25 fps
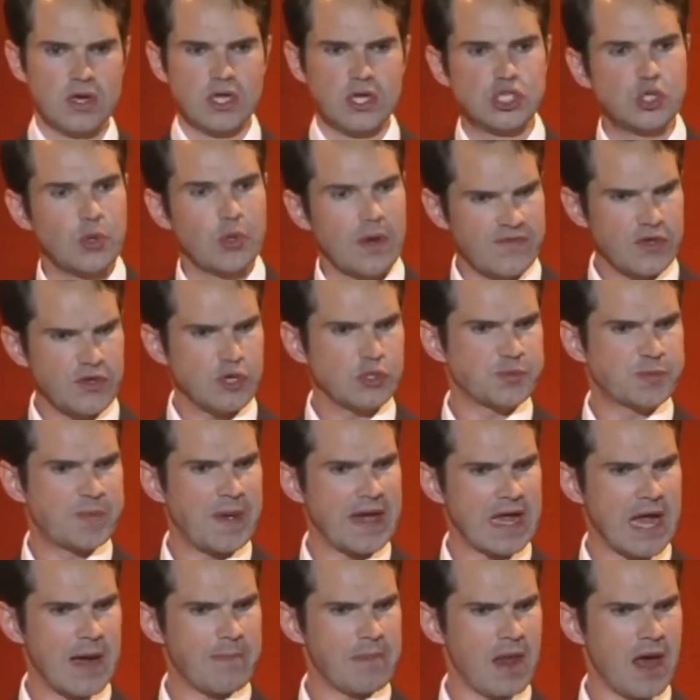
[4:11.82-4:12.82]
Do you ever use
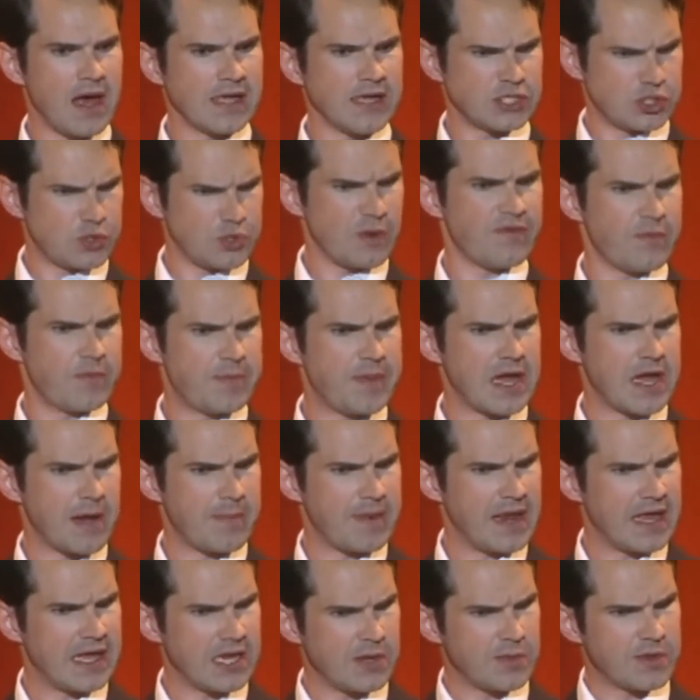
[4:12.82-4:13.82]
pick-up lines? Do you ever pick up
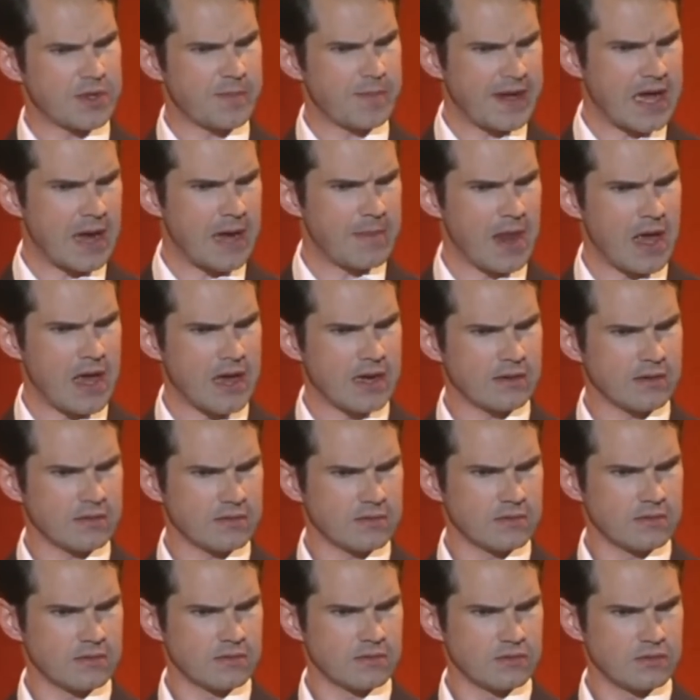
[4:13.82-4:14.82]
a lady with a pick-up line?
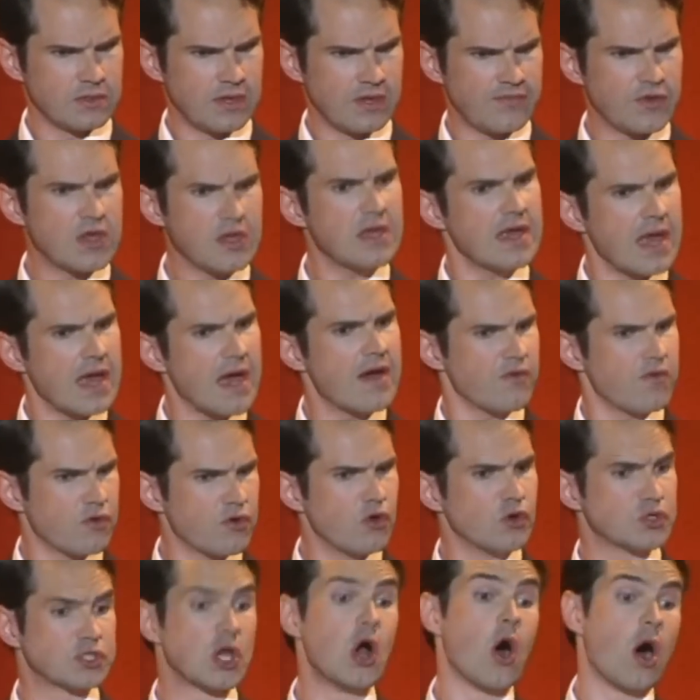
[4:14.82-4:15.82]
Yeah, of
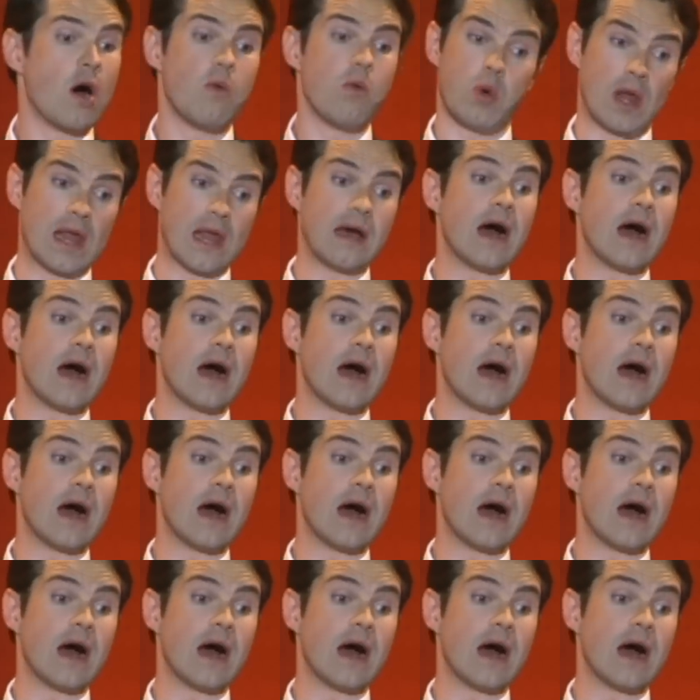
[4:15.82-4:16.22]
course. Well,